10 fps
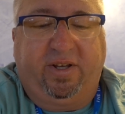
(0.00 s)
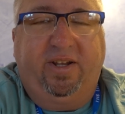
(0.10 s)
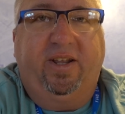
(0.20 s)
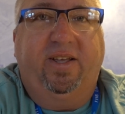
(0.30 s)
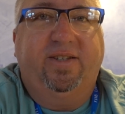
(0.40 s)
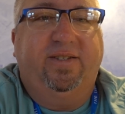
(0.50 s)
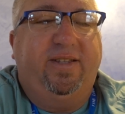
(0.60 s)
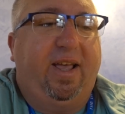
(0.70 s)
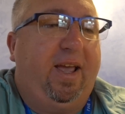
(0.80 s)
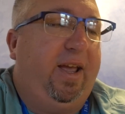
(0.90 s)
It is
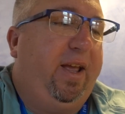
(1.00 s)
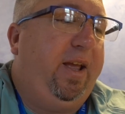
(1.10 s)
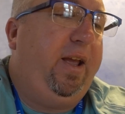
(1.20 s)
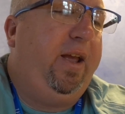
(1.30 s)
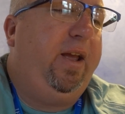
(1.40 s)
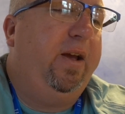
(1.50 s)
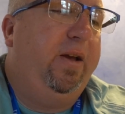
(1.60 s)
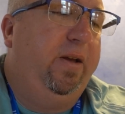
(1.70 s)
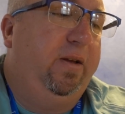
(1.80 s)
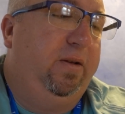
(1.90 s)
day...
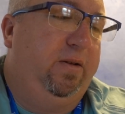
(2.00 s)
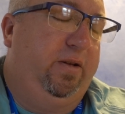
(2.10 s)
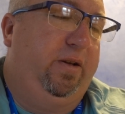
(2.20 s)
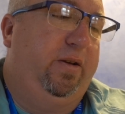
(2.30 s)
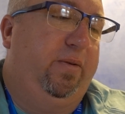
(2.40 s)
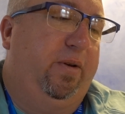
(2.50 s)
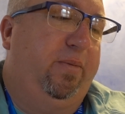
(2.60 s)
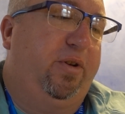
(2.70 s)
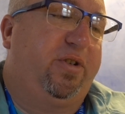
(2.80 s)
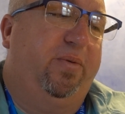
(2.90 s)

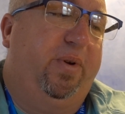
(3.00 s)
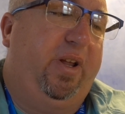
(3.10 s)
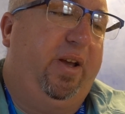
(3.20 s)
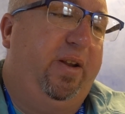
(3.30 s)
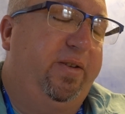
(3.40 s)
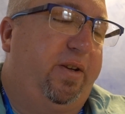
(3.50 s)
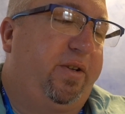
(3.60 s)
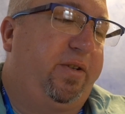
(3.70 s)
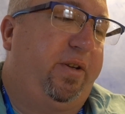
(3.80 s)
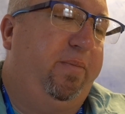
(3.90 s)
I'm not sure what day it is,
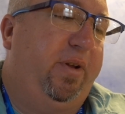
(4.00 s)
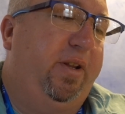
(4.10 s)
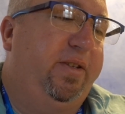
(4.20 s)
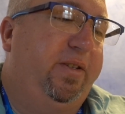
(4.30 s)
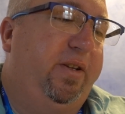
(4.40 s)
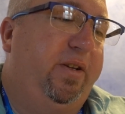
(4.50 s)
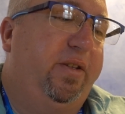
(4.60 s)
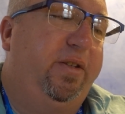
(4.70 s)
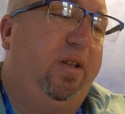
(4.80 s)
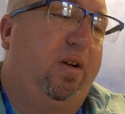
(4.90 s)
actually, but it's
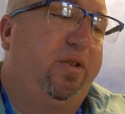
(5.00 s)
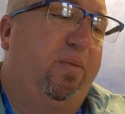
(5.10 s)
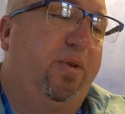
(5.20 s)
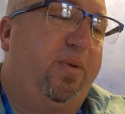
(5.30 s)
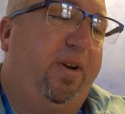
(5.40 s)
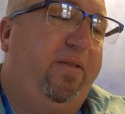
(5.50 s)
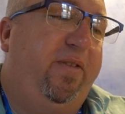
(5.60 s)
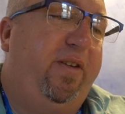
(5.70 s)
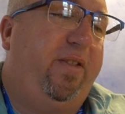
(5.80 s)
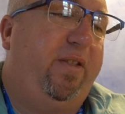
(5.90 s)
the October
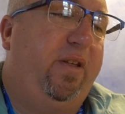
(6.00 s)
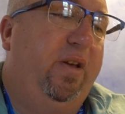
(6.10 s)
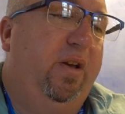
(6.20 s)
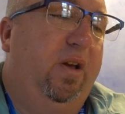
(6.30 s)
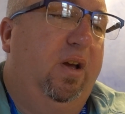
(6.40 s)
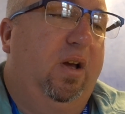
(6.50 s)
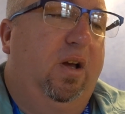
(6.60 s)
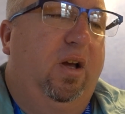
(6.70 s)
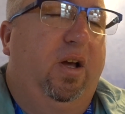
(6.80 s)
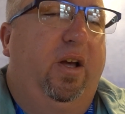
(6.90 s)
25th.
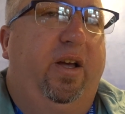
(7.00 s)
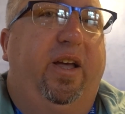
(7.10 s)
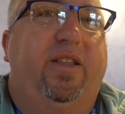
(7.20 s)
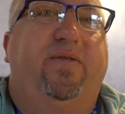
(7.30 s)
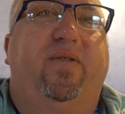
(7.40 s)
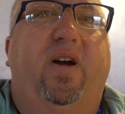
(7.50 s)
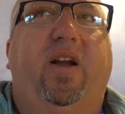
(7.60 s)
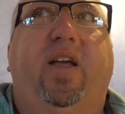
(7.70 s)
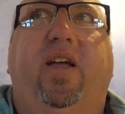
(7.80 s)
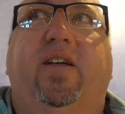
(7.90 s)
It's
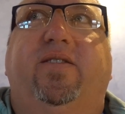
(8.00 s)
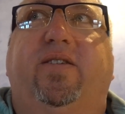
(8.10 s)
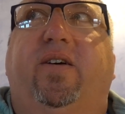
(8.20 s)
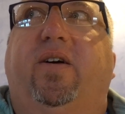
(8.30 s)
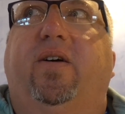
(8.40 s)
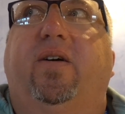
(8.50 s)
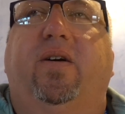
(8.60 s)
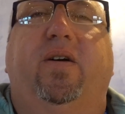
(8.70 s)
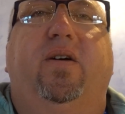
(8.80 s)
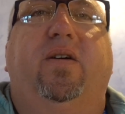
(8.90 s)
Friday. It's
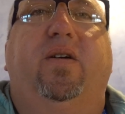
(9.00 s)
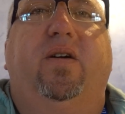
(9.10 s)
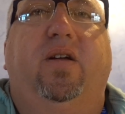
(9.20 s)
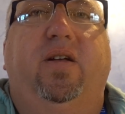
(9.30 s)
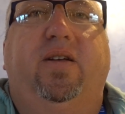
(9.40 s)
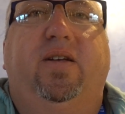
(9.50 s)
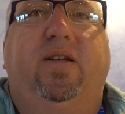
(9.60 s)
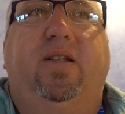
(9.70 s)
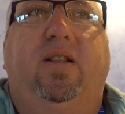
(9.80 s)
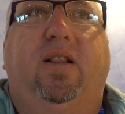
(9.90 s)
our
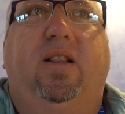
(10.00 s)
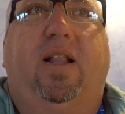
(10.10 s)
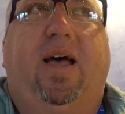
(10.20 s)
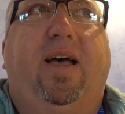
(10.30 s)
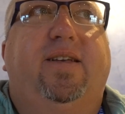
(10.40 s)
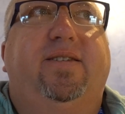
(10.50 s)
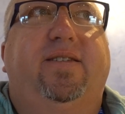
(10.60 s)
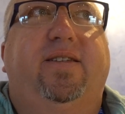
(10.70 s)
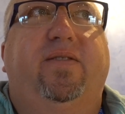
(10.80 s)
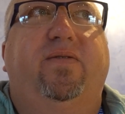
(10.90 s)
last
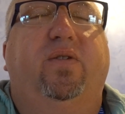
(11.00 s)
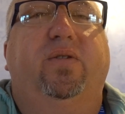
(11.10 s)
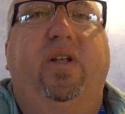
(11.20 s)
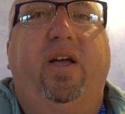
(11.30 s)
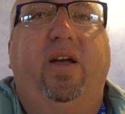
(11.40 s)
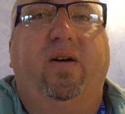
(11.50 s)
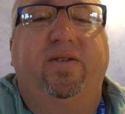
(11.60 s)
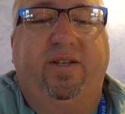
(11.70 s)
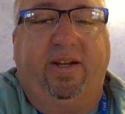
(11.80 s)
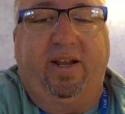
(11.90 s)
full day, our
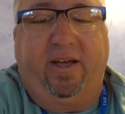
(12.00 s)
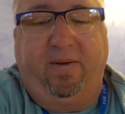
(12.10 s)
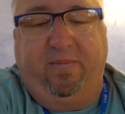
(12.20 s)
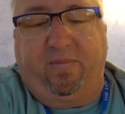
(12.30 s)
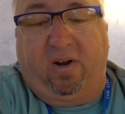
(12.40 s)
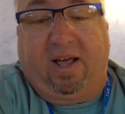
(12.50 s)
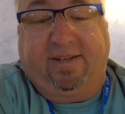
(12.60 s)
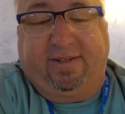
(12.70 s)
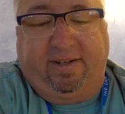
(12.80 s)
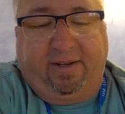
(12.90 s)
C day, our
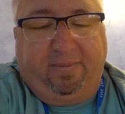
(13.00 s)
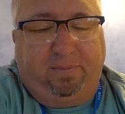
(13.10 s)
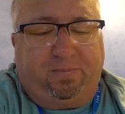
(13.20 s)
last C day.